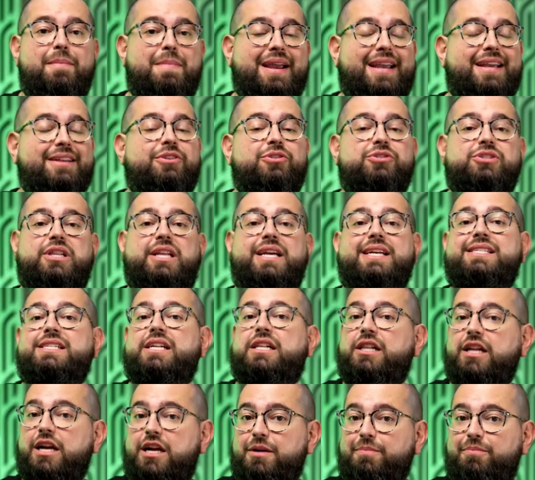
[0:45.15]
making those links
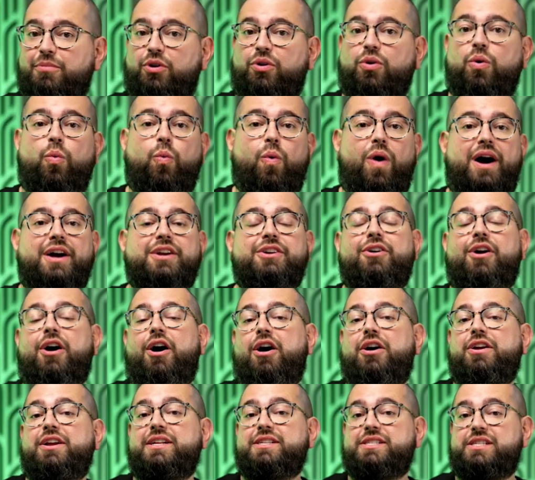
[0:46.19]
clickable while your
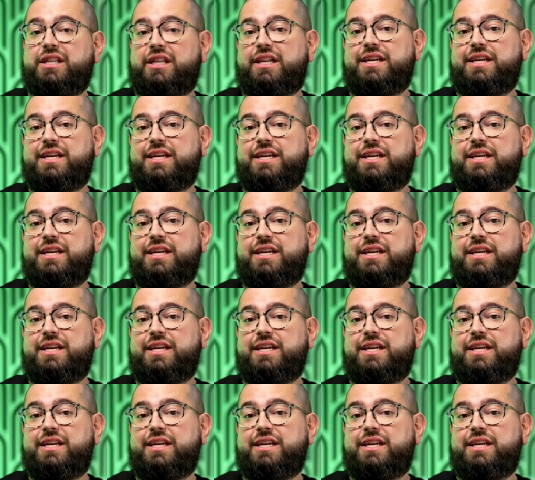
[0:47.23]
audience